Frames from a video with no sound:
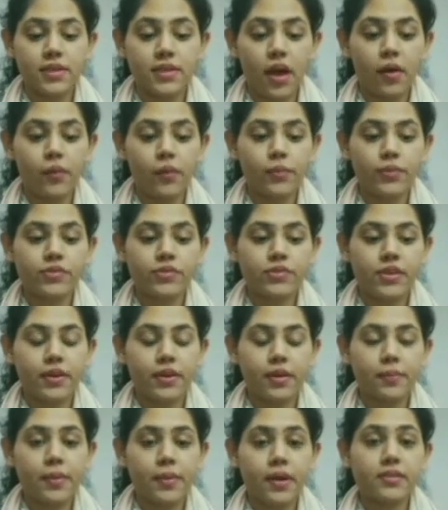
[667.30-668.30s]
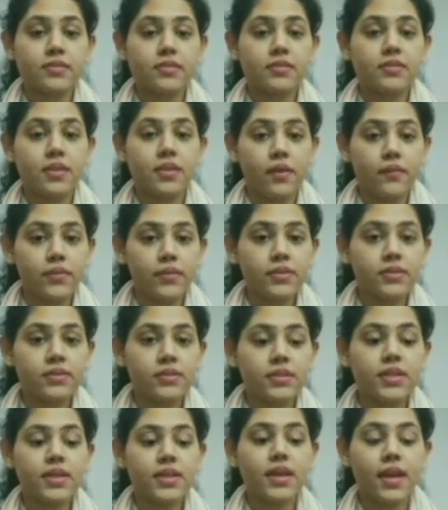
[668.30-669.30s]
The exam was taken by
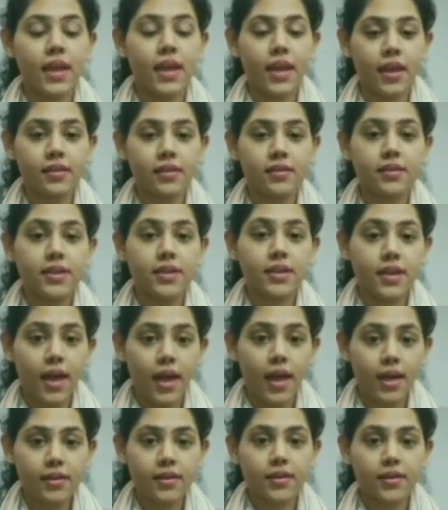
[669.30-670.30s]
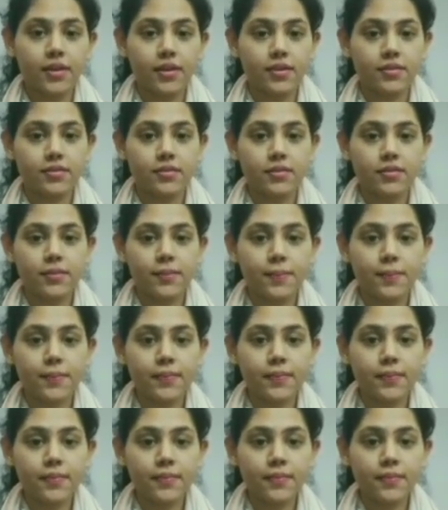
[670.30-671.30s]
78 candidates.
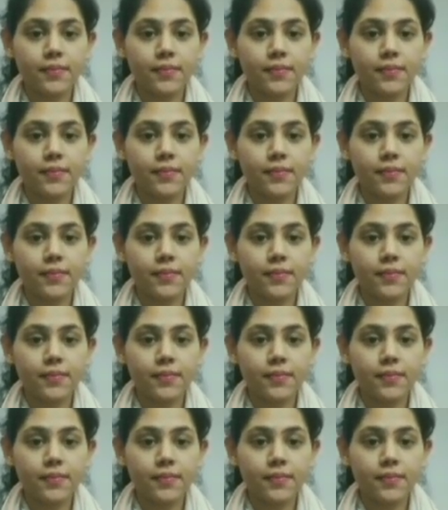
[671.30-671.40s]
